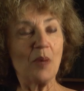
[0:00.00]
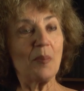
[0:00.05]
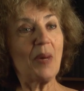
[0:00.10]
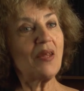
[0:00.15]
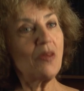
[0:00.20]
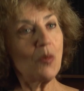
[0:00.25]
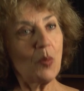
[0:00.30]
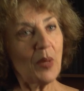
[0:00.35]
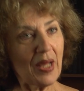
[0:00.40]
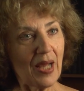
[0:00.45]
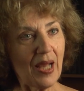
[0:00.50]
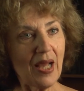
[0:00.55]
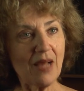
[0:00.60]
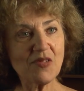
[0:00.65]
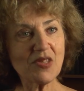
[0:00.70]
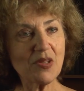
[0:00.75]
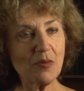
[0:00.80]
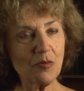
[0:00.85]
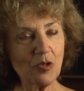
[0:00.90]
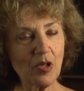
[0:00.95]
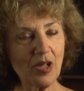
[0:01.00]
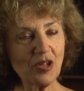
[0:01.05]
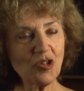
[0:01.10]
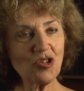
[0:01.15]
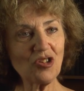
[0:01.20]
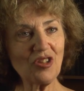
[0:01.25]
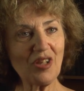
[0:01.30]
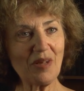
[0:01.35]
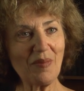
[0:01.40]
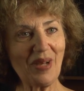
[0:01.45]
By the way, I have some
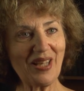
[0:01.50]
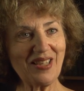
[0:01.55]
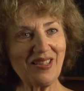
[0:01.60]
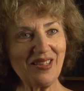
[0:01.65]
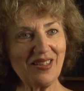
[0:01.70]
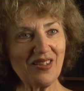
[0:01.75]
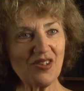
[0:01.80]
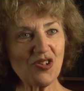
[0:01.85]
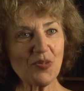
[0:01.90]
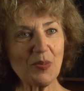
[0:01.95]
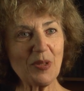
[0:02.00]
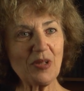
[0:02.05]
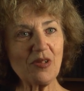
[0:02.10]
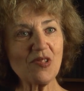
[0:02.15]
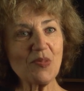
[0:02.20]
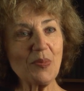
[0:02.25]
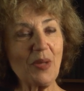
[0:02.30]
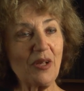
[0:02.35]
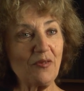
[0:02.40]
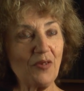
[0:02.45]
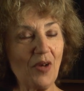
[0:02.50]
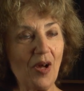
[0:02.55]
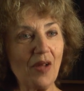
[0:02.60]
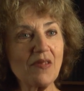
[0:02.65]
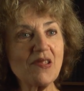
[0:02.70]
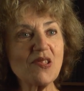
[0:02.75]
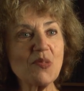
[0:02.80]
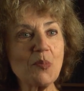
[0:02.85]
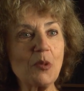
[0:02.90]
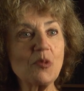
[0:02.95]
Russian in my Yiddish because my
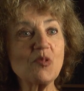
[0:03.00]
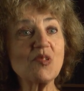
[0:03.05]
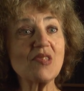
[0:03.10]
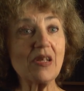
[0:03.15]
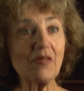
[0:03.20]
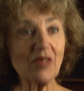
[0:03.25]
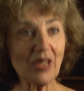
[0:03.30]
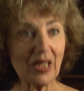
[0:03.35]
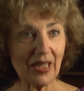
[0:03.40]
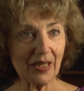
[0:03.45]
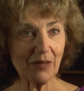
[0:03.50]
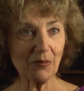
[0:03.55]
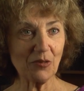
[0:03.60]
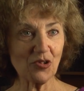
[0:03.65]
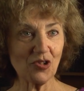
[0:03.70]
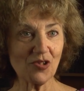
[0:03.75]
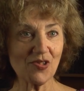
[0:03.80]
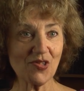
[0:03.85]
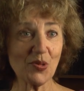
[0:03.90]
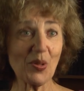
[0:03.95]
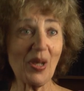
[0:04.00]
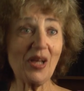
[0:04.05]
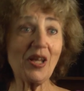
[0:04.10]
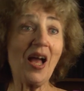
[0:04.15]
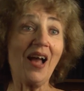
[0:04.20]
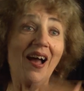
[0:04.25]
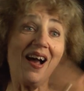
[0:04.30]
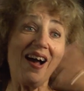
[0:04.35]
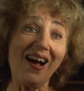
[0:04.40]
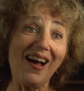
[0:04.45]
father spoke seven languages. So I,
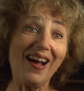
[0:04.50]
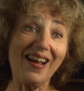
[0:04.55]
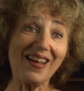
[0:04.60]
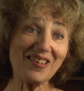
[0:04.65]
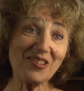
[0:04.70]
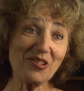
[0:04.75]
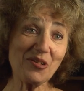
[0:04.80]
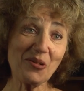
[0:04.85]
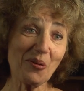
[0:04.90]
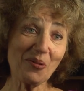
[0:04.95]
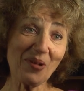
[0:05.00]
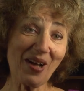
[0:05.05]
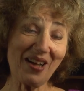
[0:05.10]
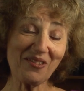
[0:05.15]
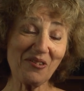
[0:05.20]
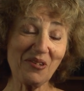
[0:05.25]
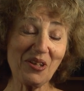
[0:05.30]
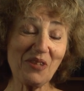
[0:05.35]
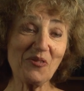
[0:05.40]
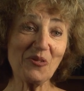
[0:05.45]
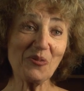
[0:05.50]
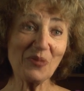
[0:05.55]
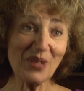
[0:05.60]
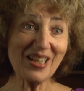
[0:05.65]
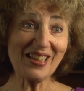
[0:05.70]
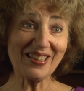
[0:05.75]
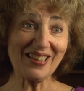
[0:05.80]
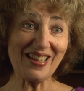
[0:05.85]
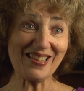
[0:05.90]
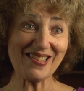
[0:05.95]
I, you know, I don't even
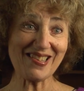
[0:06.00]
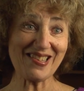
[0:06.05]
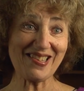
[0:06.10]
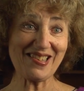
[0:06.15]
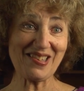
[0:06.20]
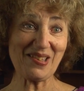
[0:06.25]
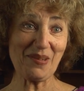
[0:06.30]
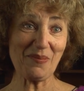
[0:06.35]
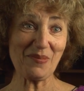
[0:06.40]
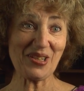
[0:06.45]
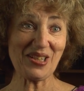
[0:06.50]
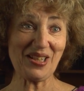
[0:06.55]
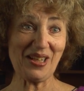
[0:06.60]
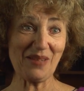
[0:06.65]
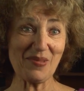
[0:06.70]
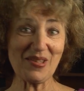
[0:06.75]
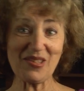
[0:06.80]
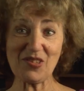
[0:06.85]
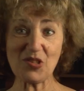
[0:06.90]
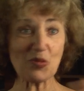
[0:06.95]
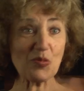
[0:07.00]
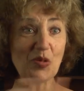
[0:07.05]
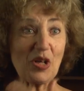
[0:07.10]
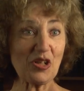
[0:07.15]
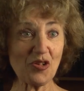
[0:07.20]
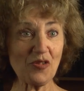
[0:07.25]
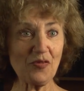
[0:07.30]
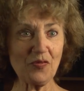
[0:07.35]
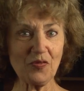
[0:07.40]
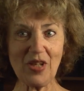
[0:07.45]
realize it sometimes. It's a
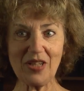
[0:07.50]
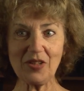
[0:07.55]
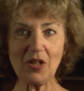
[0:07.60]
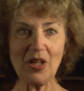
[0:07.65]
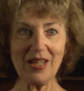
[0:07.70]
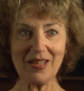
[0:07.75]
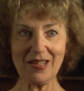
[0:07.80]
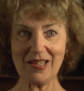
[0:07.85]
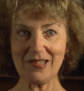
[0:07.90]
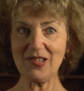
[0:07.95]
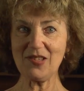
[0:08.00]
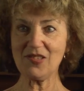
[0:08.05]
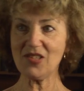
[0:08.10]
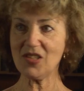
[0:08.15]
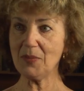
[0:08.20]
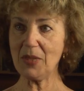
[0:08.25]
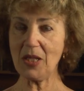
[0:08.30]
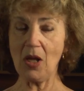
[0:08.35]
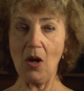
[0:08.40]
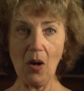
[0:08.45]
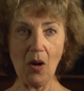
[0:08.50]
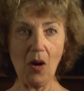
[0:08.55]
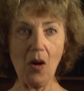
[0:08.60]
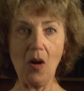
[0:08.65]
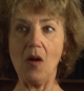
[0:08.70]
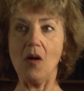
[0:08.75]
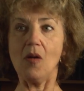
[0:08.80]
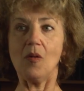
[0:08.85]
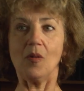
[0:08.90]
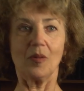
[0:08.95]
Russian friend that says to me,
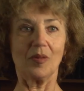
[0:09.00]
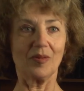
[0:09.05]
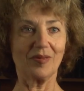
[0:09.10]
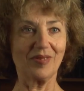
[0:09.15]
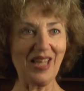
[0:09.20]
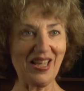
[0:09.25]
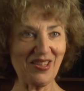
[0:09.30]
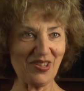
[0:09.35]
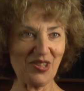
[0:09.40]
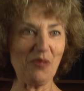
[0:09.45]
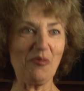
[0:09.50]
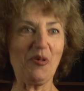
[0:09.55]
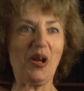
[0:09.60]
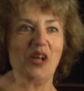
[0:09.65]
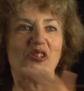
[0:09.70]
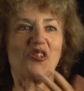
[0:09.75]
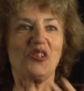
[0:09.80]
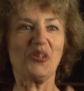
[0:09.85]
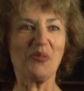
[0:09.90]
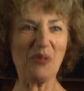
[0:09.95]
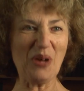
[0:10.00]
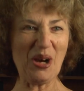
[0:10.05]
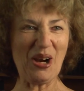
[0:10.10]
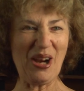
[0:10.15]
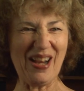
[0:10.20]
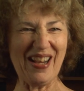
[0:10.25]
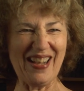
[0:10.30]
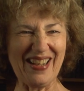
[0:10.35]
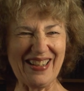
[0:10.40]
oh, that's a Russian word.